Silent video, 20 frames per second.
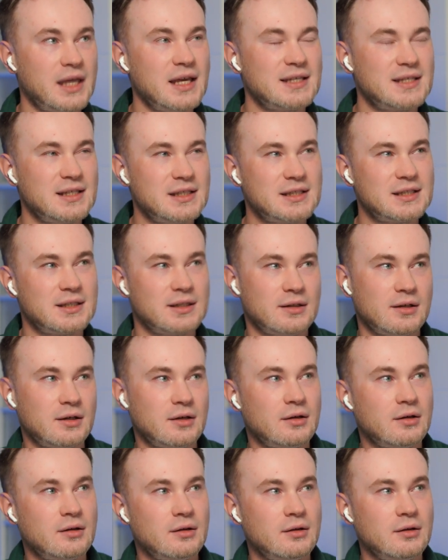guess it's
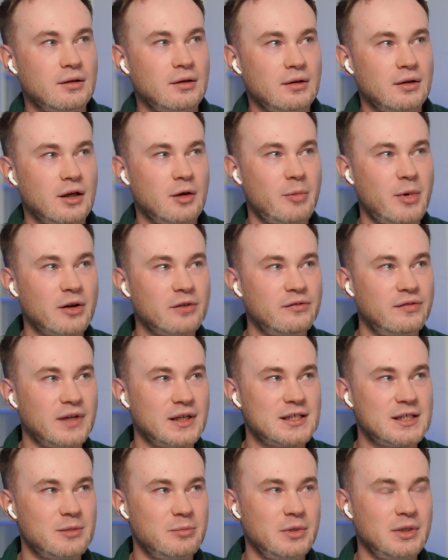about
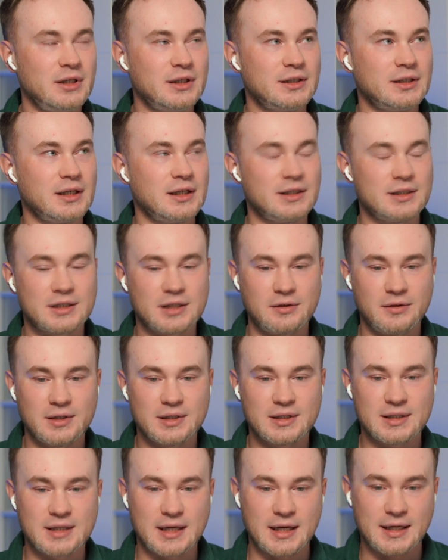flexibility and
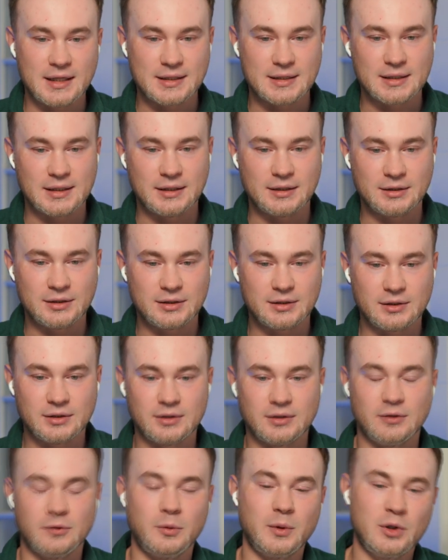screen size, and
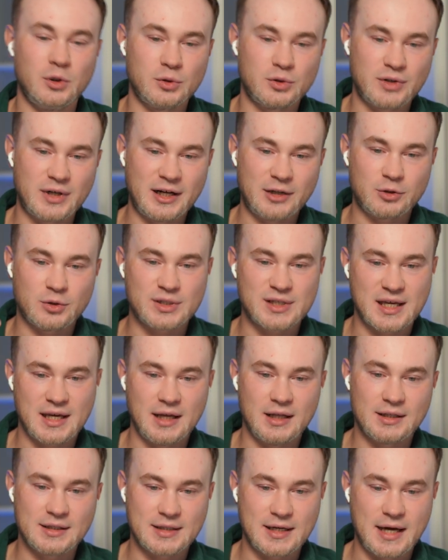when you try to
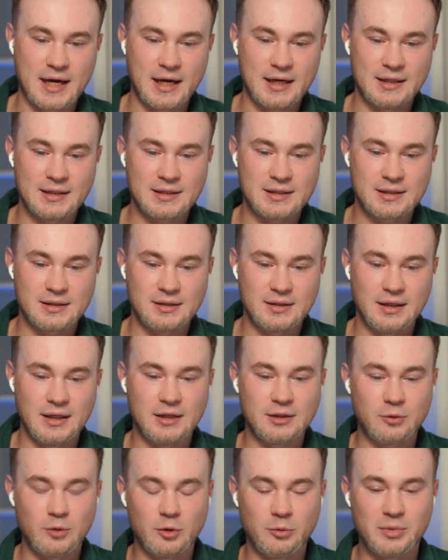scale the icons,
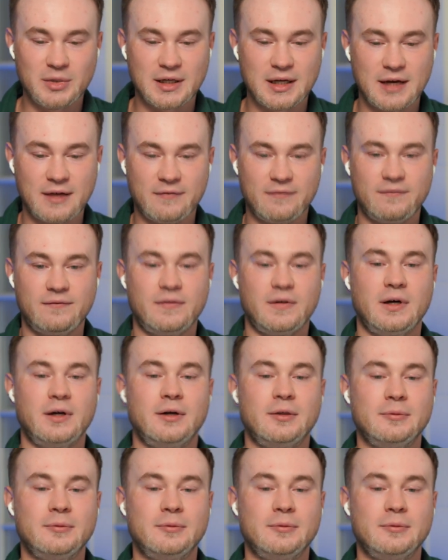it will have